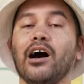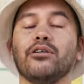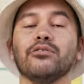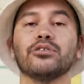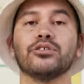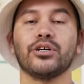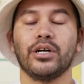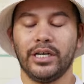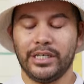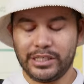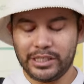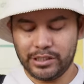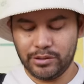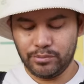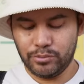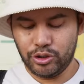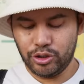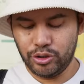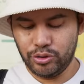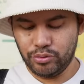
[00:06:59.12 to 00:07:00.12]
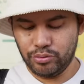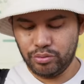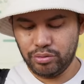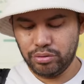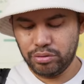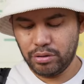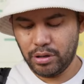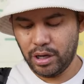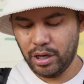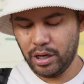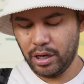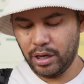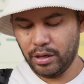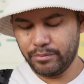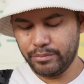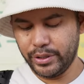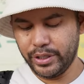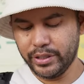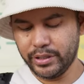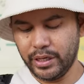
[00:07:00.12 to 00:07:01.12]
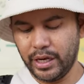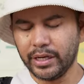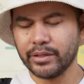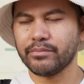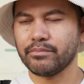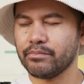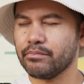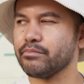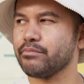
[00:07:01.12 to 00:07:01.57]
I'll try some too. Uh, being that I,